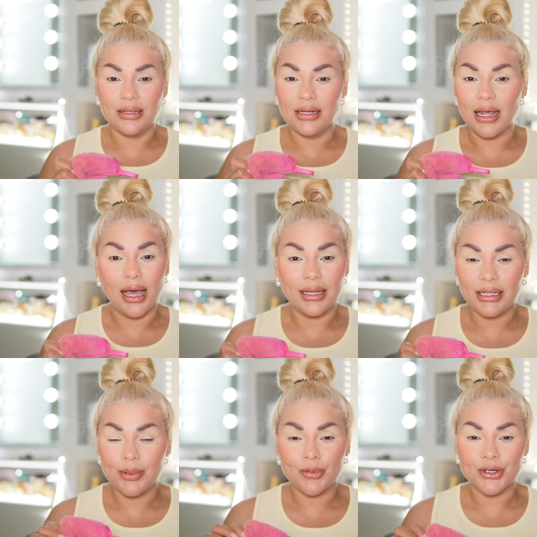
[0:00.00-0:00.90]

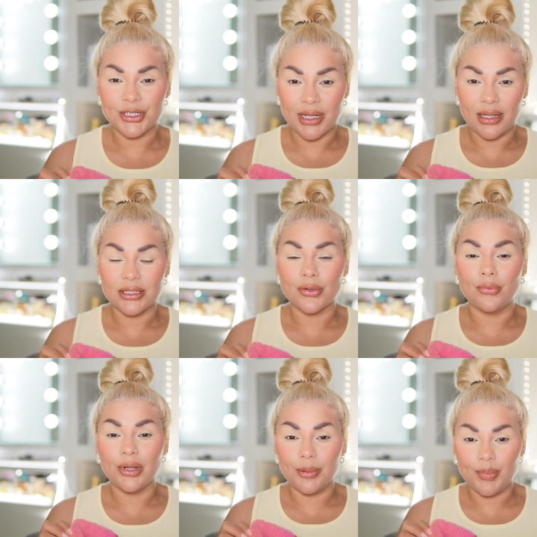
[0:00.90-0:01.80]
90%
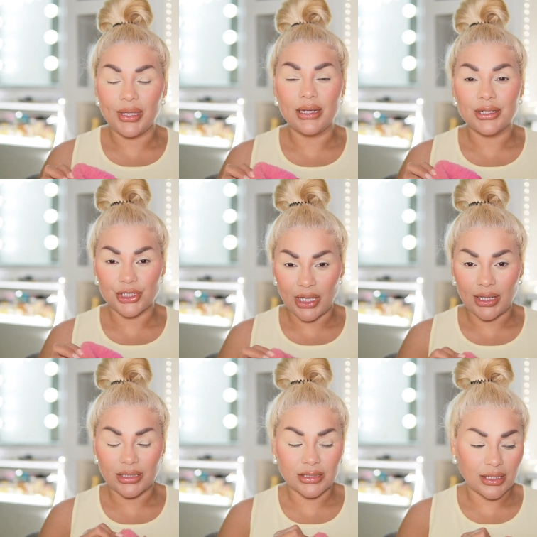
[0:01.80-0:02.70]
repeat
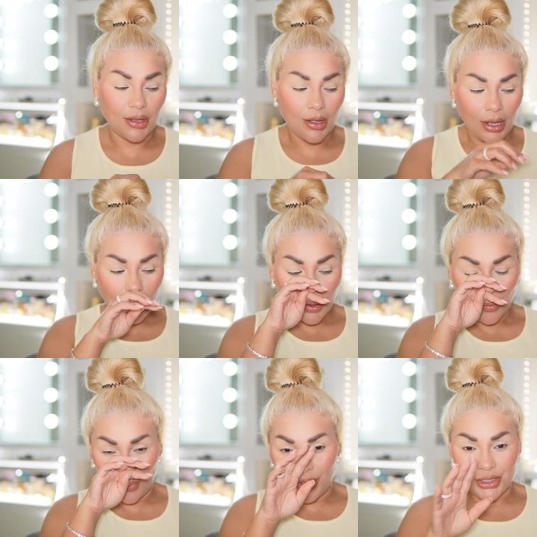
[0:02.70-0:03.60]
shades,
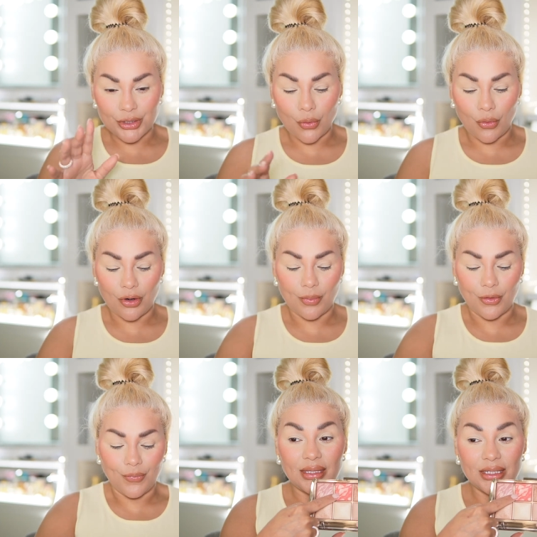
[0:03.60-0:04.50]
which is
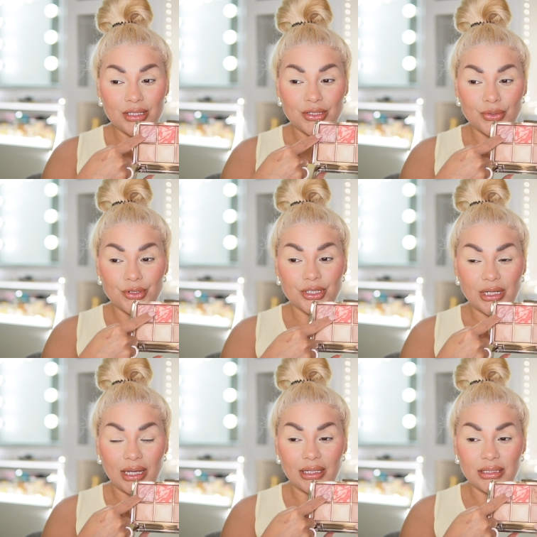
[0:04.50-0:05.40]
horrible. These two
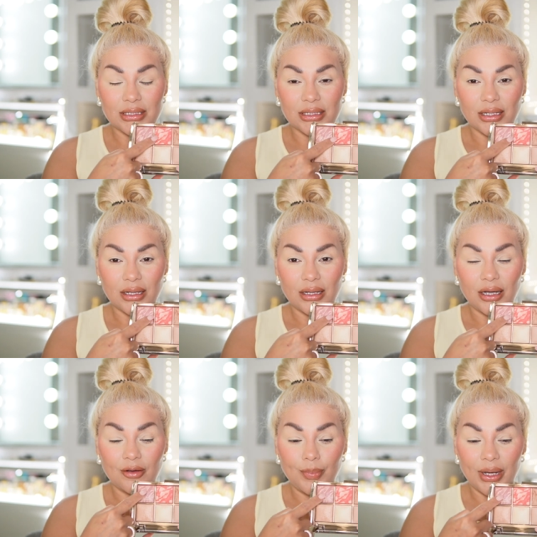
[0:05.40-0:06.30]
shades
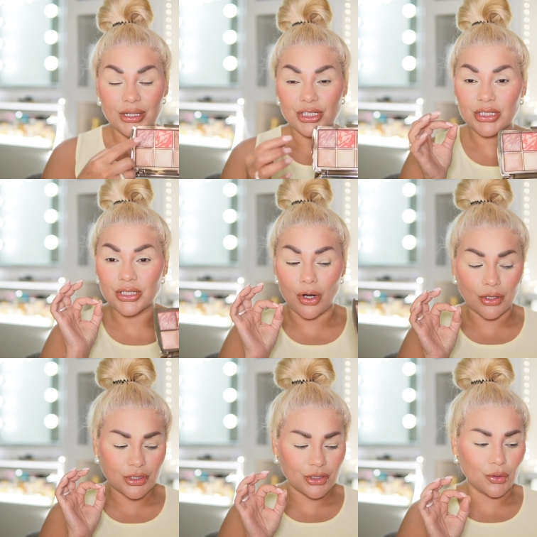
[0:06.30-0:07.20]
of blushes
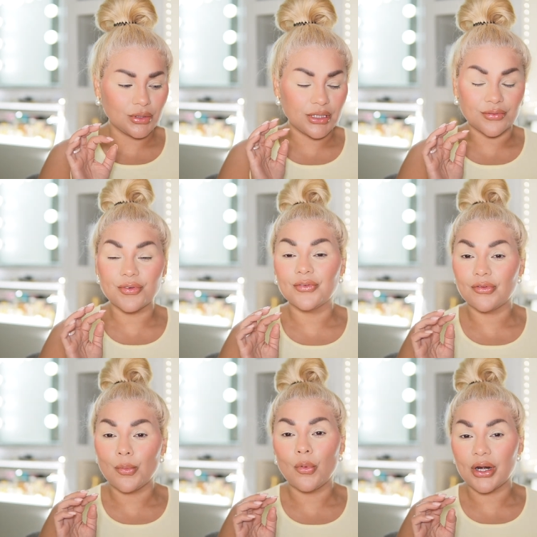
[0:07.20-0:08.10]
are so different
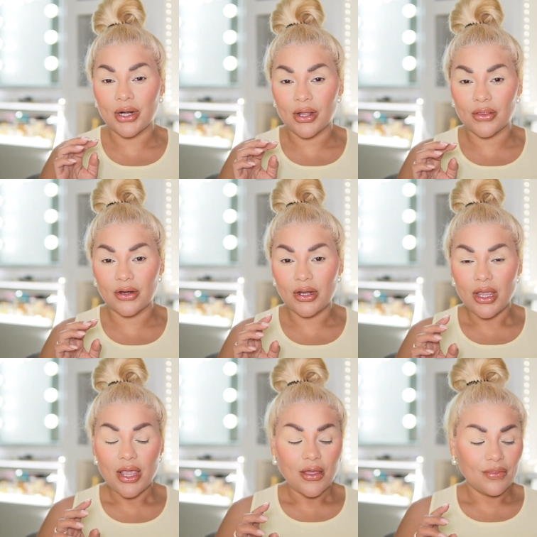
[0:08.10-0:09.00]
from one another
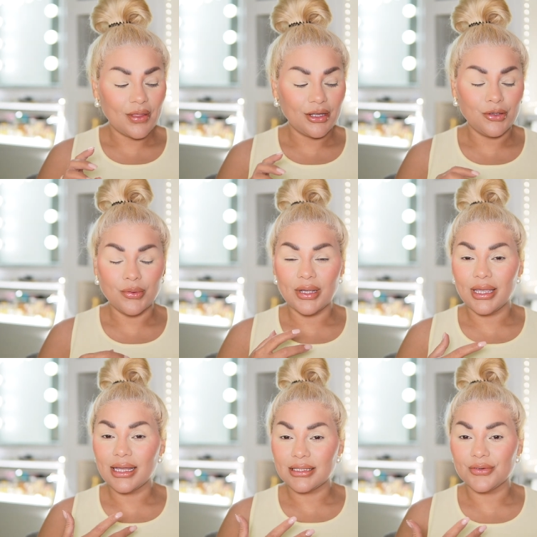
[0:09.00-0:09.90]
that you can
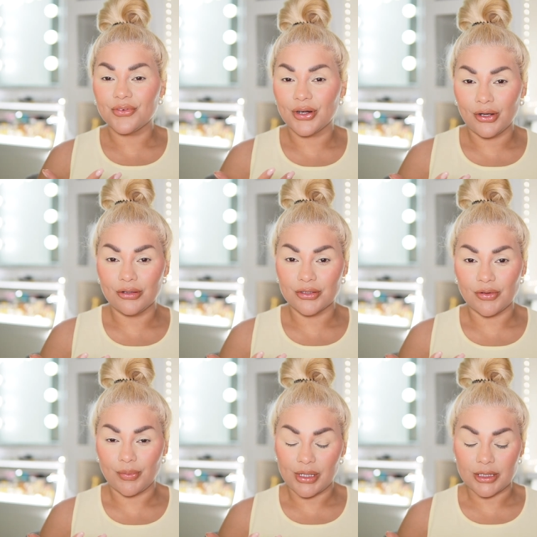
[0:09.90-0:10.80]
get different looks
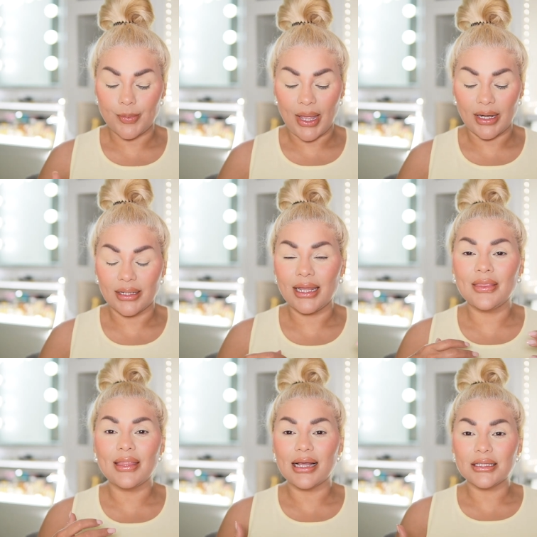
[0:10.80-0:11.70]
from this palette.
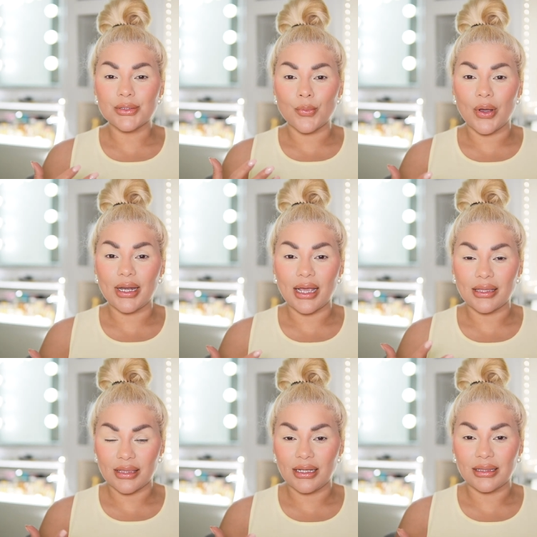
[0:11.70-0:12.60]
And that's when I
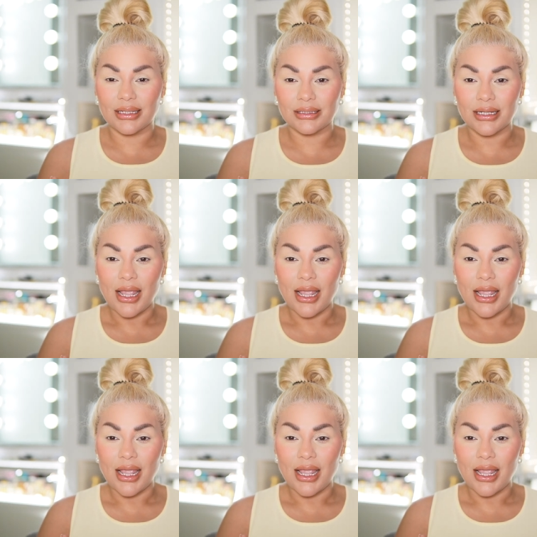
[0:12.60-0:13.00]
think that